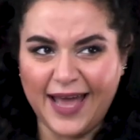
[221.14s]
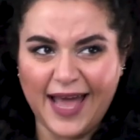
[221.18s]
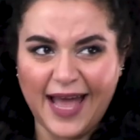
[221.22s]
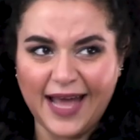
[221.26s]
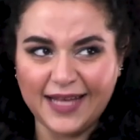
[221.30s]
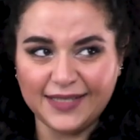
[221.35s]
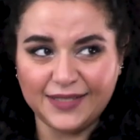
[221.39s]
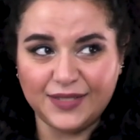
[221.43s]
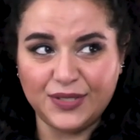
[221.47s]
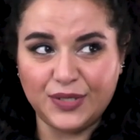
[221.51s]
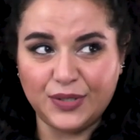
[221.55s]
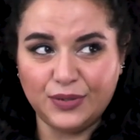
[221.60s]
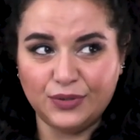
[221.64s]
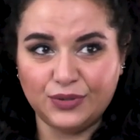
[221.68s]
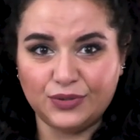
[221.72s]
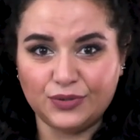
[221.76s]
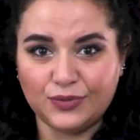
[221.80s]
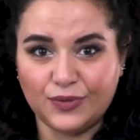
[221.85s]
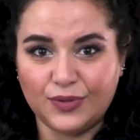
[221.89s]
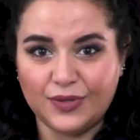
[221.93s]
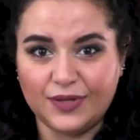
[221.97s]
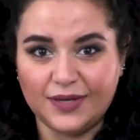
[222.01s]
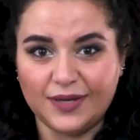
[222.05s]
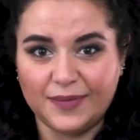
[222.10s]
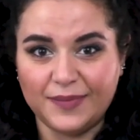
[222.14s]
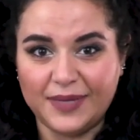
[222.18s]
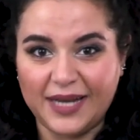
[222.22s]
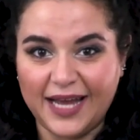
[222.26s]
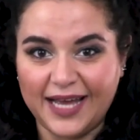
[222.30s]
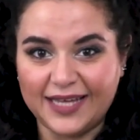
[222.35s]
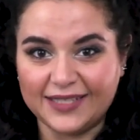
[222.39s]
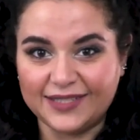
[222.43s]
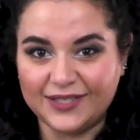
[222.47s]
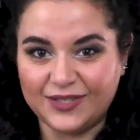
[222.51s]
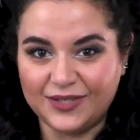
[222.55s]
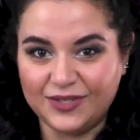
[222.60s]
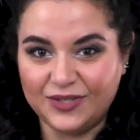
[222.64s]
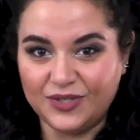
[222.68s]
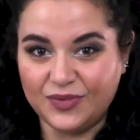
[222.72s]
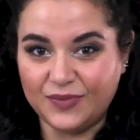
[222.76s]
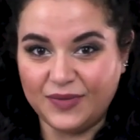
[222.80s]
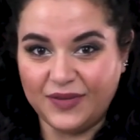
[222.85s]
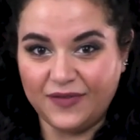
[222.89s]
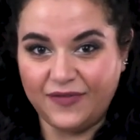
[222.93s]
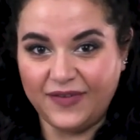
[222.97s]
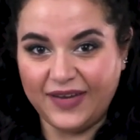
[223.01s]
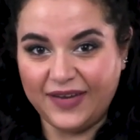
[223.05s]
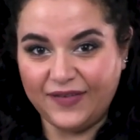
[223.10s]
as usual, I'm gonna ask you to do
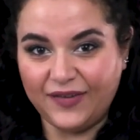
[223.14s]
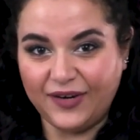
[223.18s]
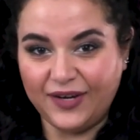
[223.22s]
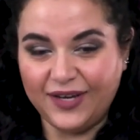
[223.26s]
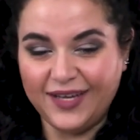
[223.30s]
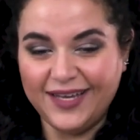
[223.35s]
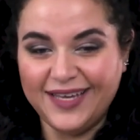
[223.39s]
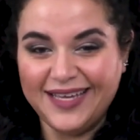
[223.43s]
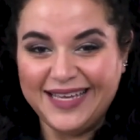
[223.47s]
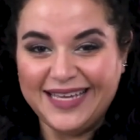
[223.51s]
me a favor.